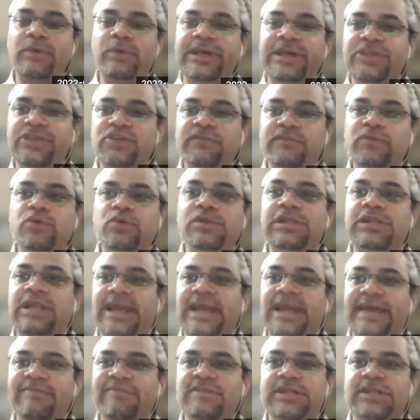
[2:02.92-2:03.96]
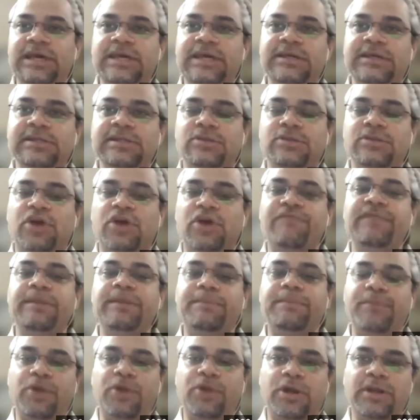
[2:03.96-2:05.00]
each of those life cycles of the
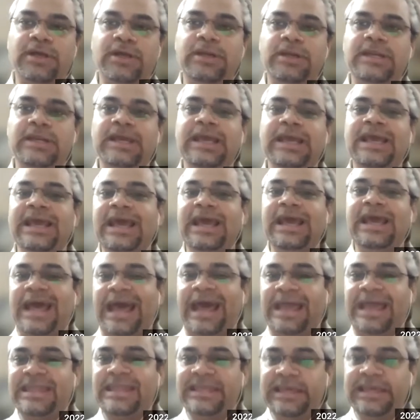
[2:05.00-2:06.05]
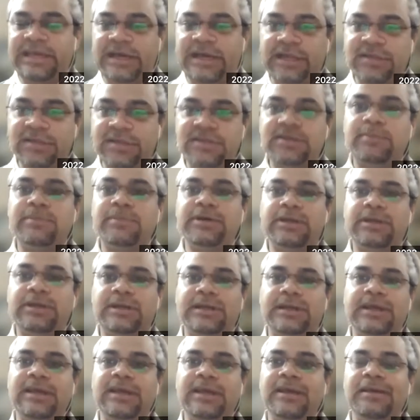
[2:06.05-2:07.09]
product and the customer
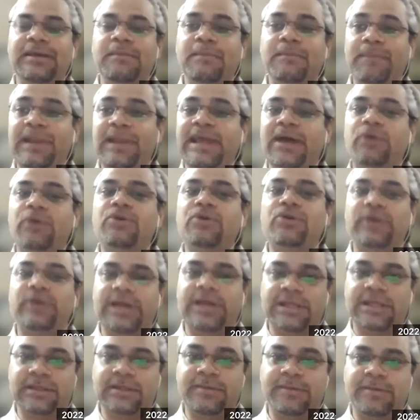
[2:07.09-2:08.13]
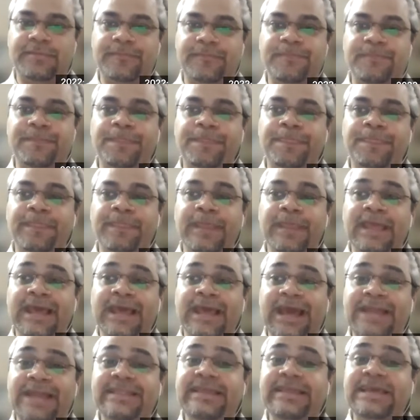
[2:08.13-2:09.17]
play out together.
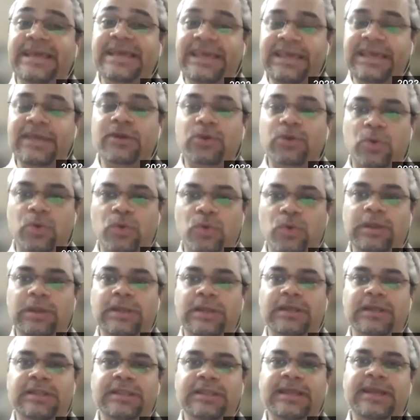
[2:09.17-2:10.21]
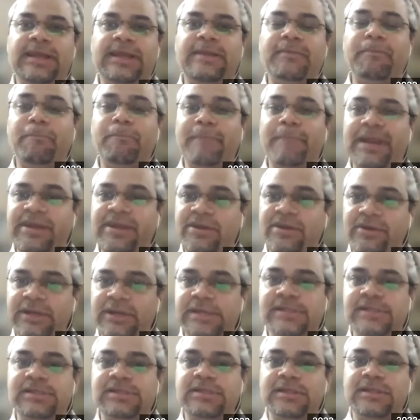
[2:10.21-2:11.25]
And the key role that
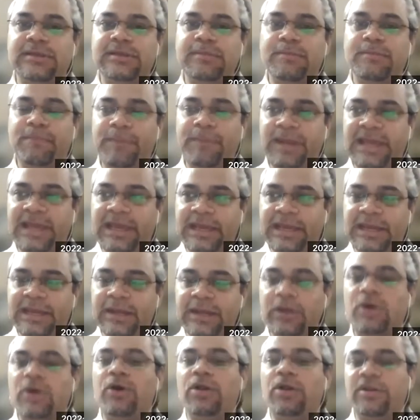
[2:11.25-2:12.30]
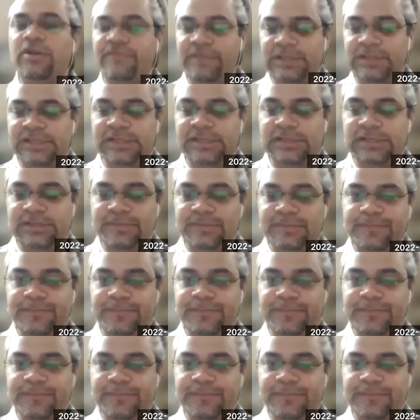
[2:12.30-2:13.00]
metrics play in all of this.